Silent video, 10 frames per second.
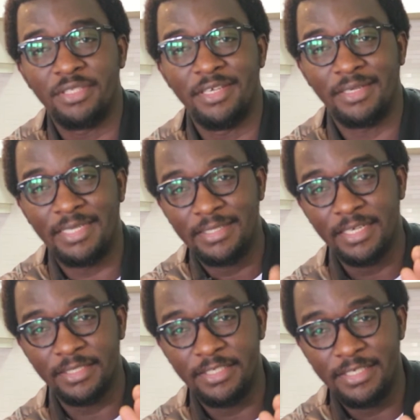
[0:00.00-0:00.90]

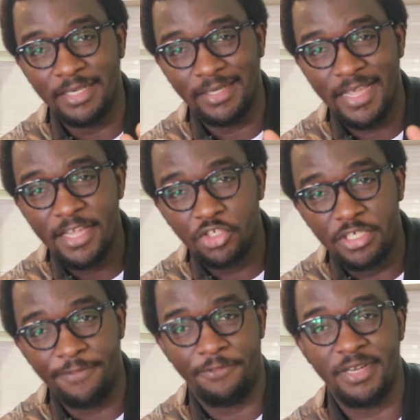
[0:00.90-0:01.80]
the age
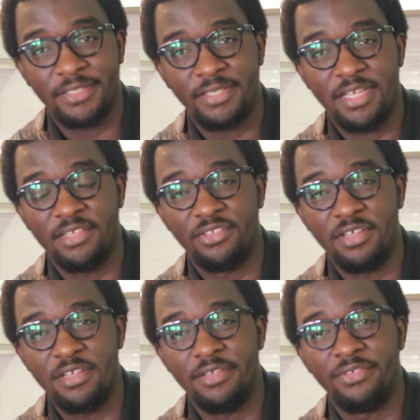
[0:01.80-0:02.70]
difference
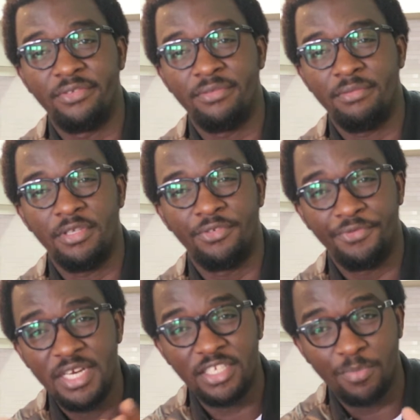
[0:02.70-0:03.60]
is
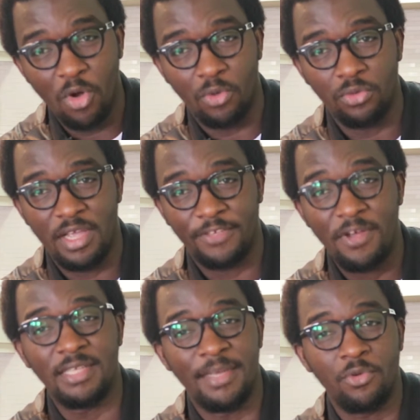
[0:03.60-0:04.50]
really small as
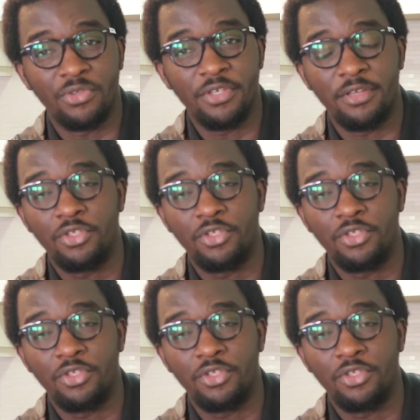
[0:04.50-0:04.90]
far as I'm concerned.